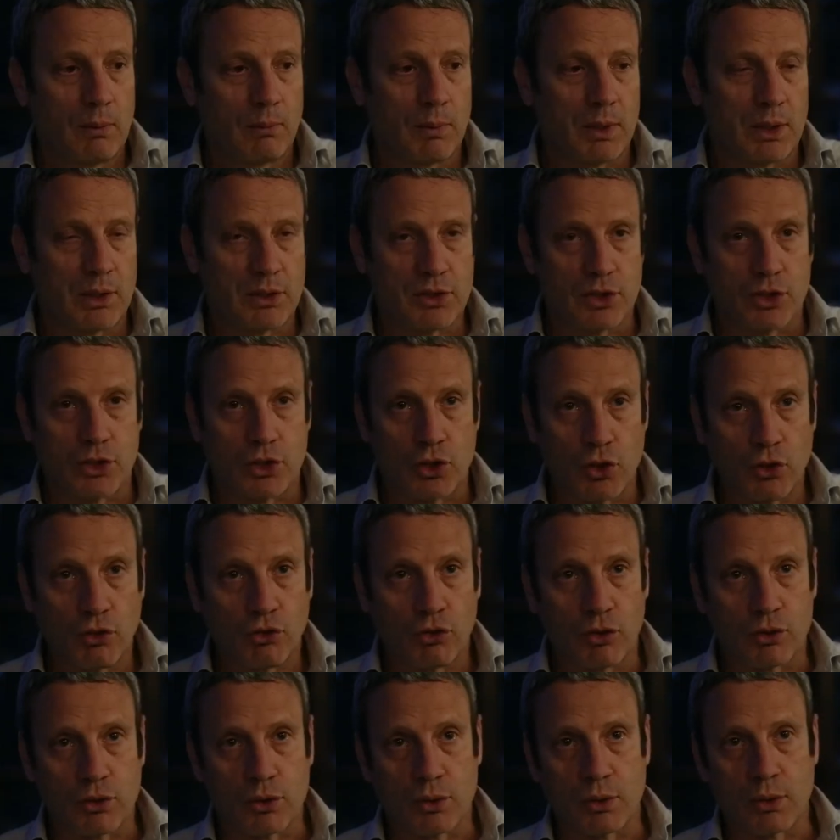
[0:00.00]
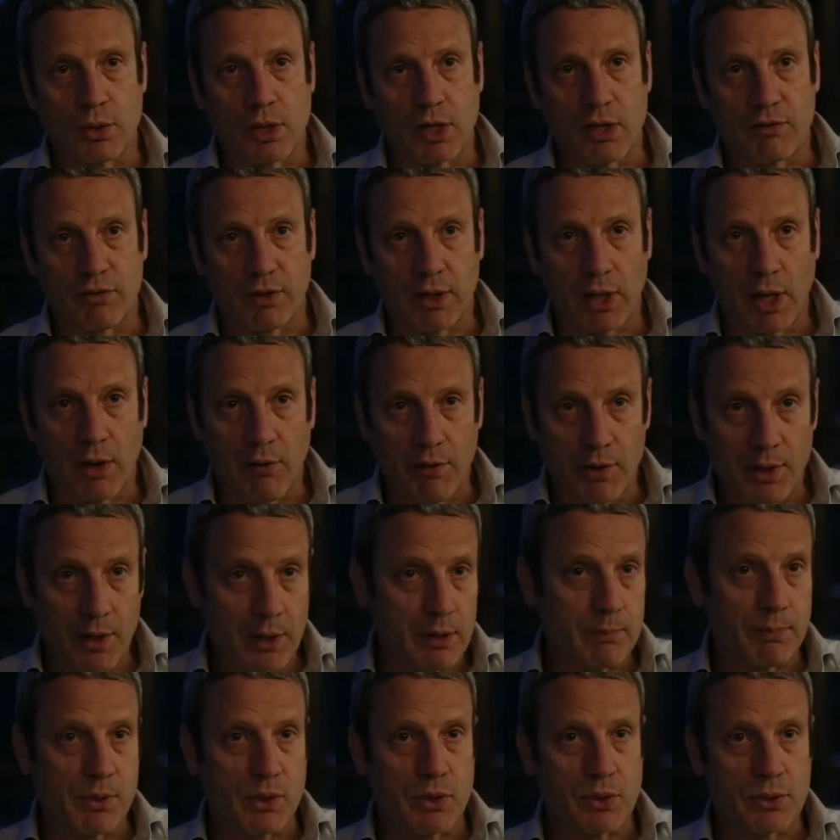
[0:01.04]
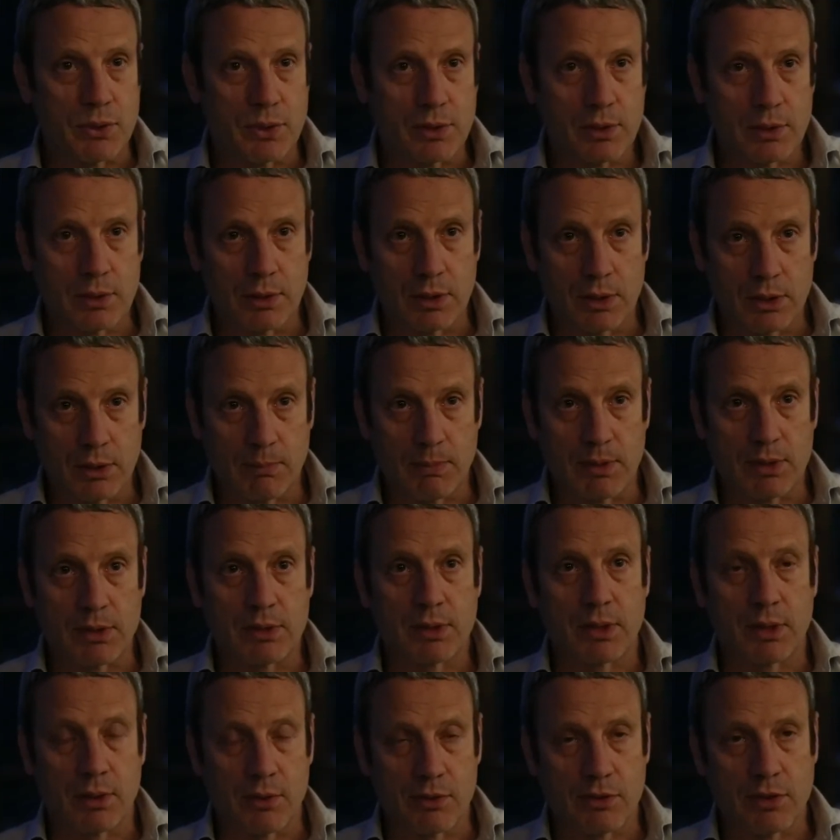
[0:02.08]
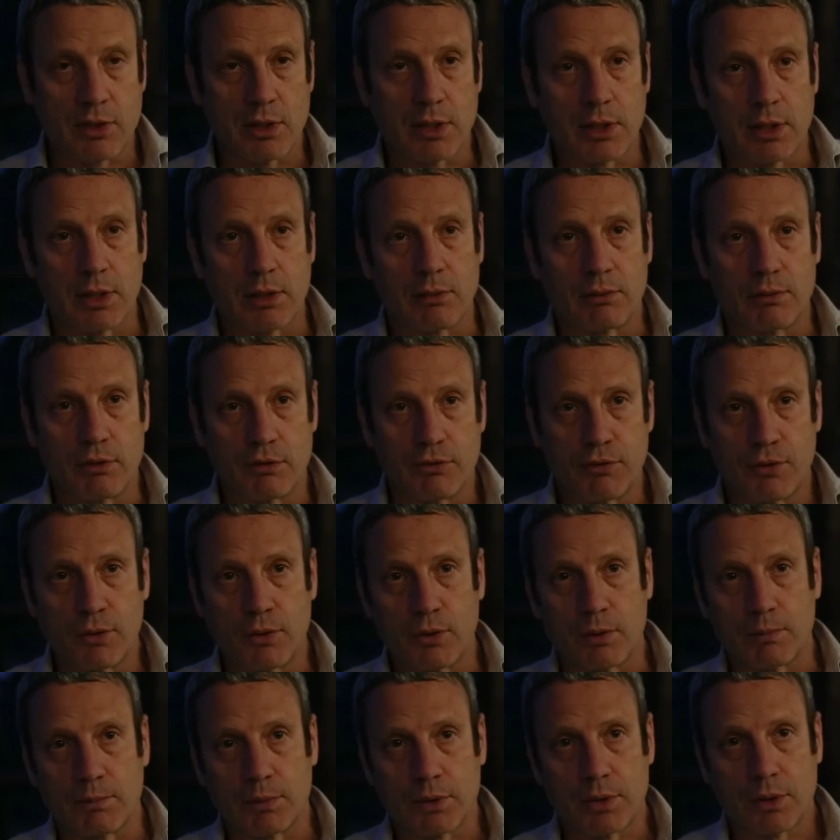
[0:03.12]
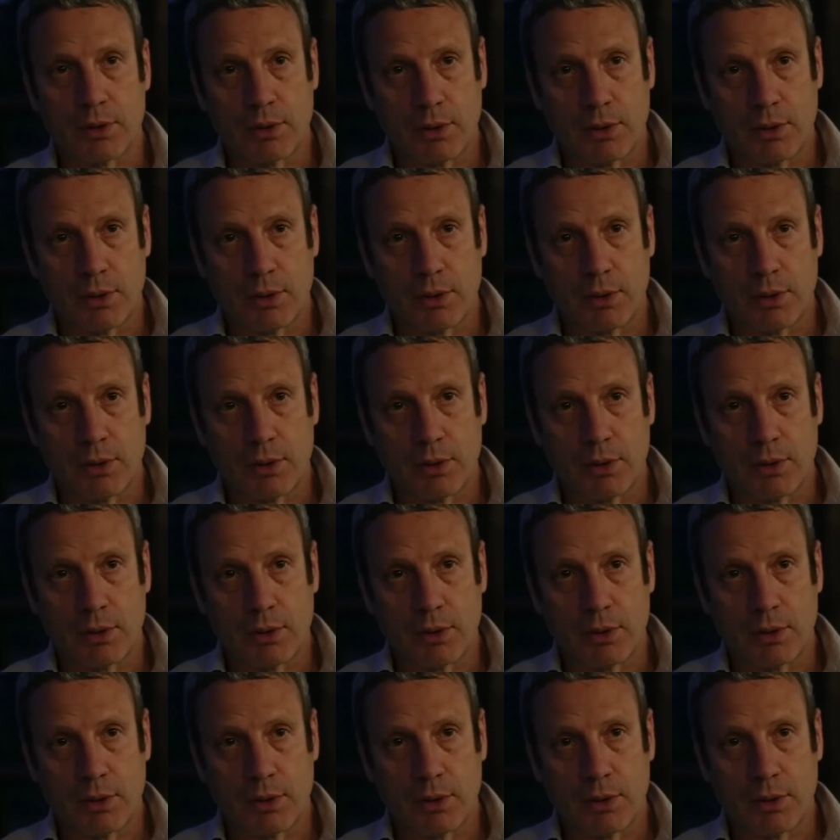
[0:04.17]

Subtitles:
where institutions who have carried out abuses need to be seriously reformed.